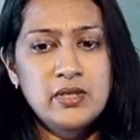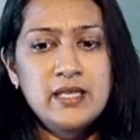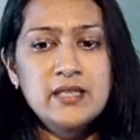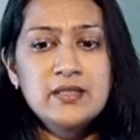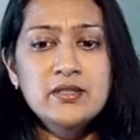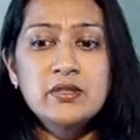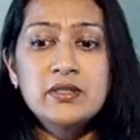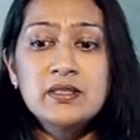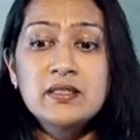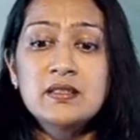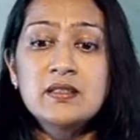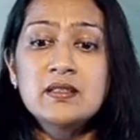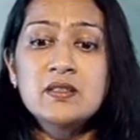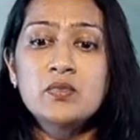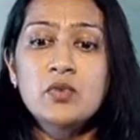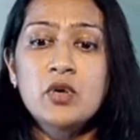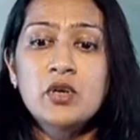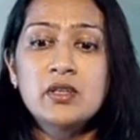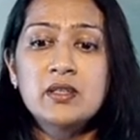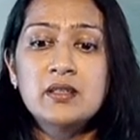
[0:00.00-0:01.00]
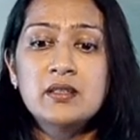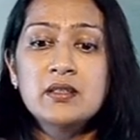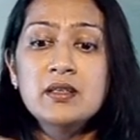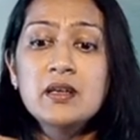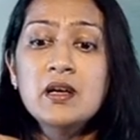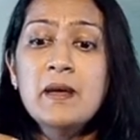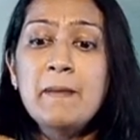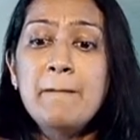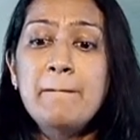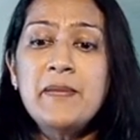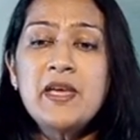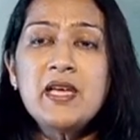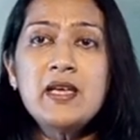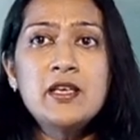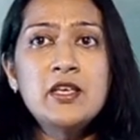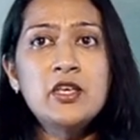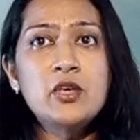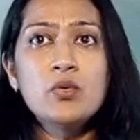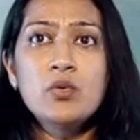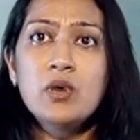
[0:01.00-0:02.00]
Okay, so this is what the
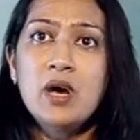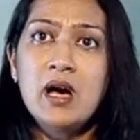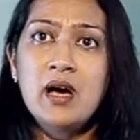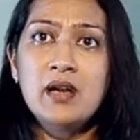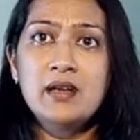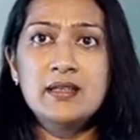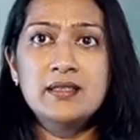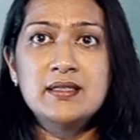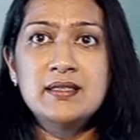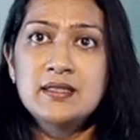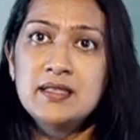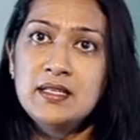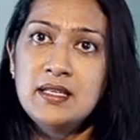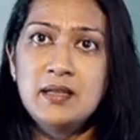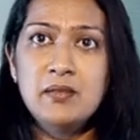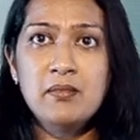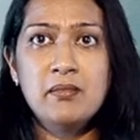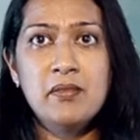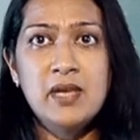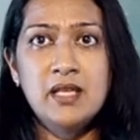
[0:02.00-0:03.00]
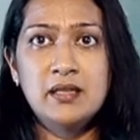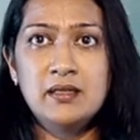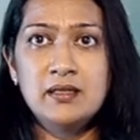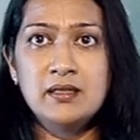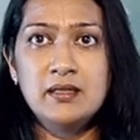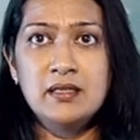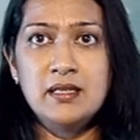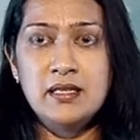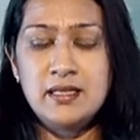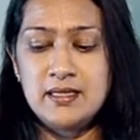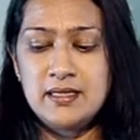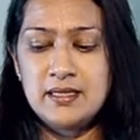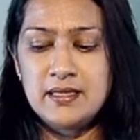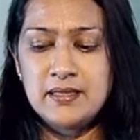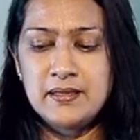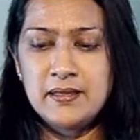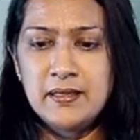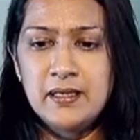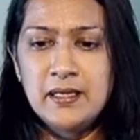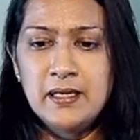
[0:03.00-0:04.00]
PQRST method
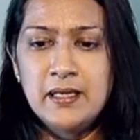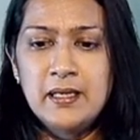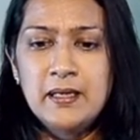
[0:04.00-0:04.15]
is.